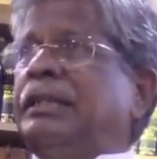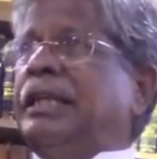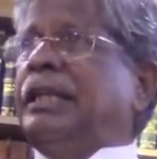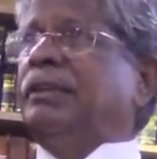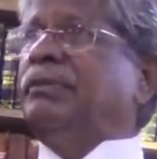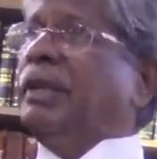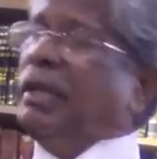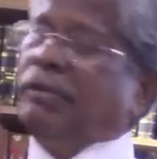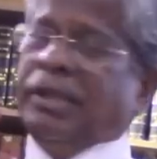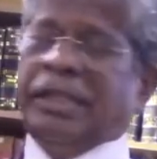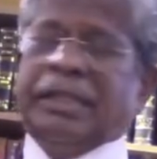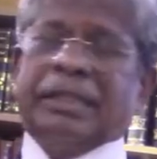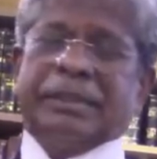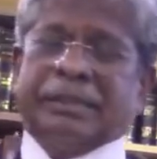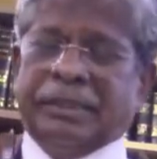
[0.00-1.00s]
that is very, very
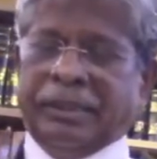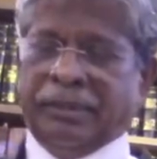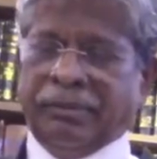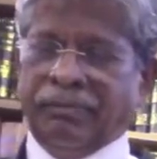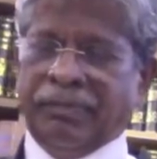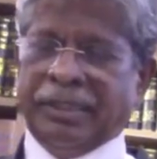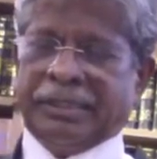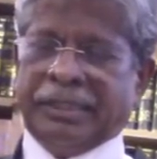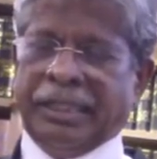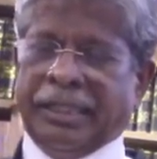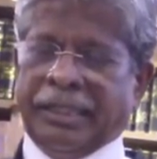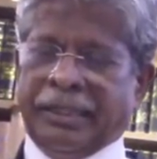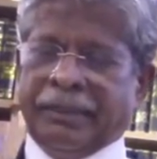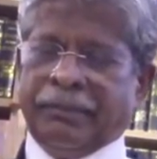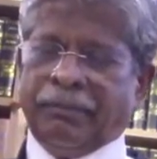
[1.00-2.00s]
interesting. We
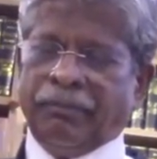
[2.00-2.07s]
say,